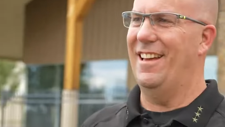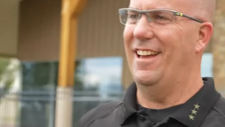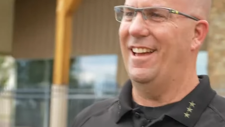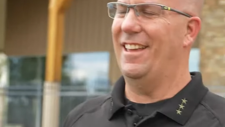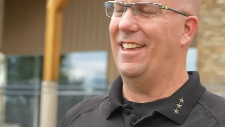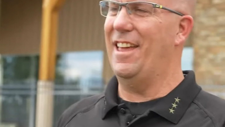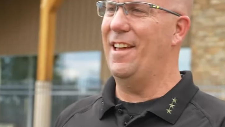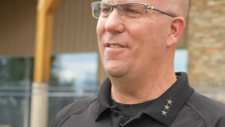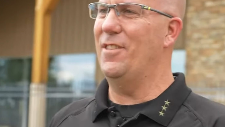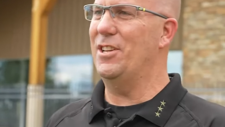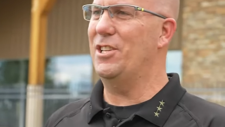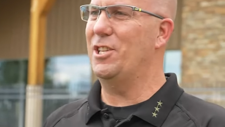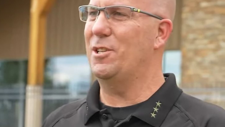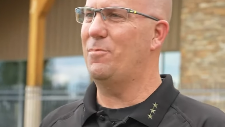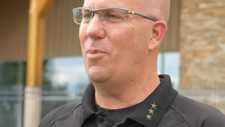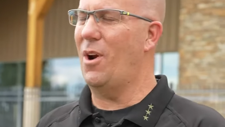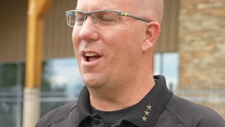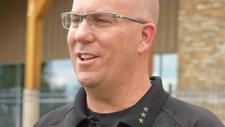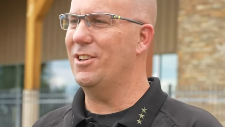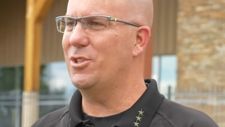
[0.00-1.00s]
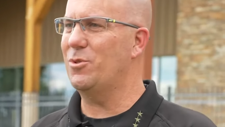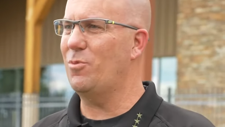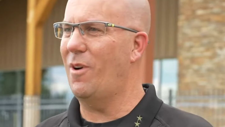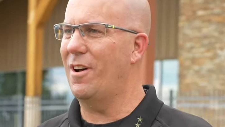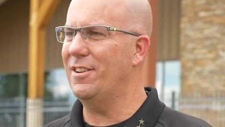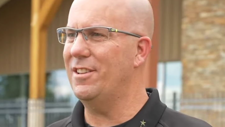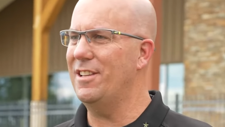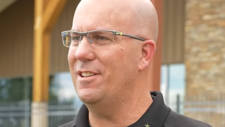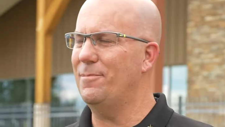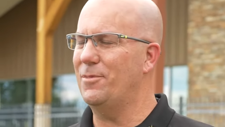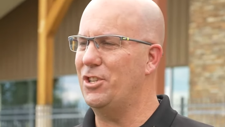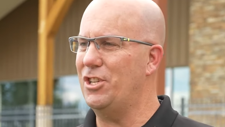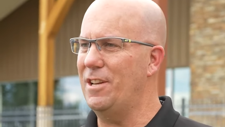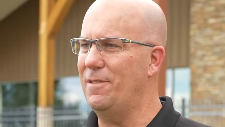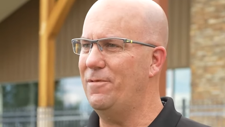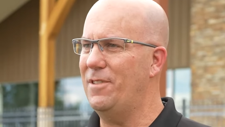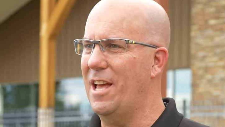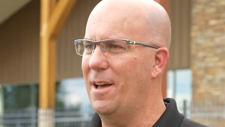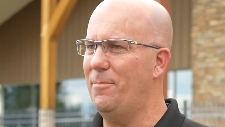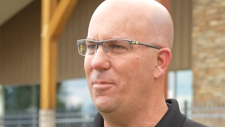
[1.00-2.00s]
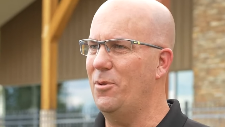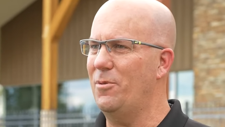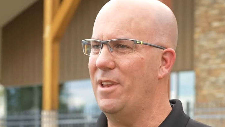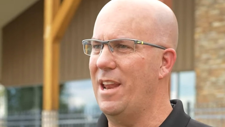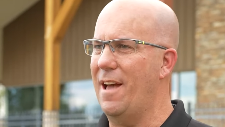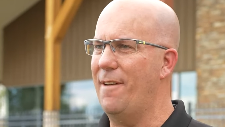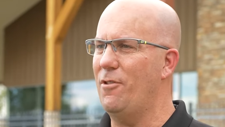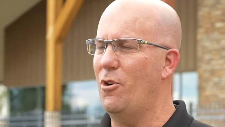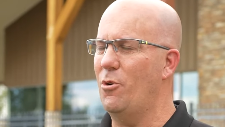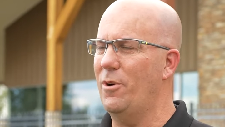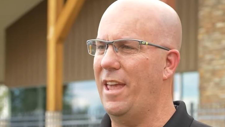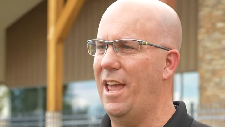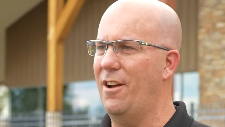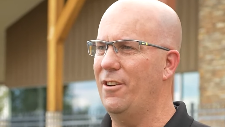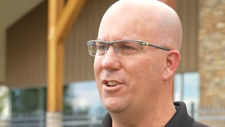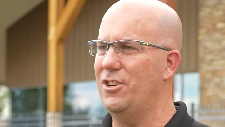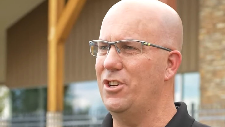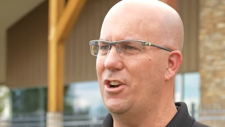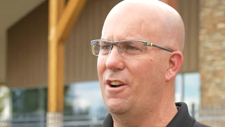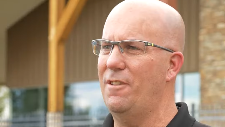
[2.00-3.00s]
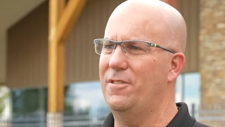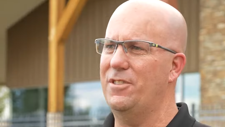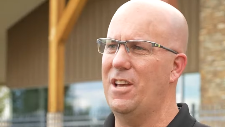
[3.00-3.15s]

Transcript: Again, this is Brian Swanty. I'm the Chief Deputy of the Navajo County Sheriff's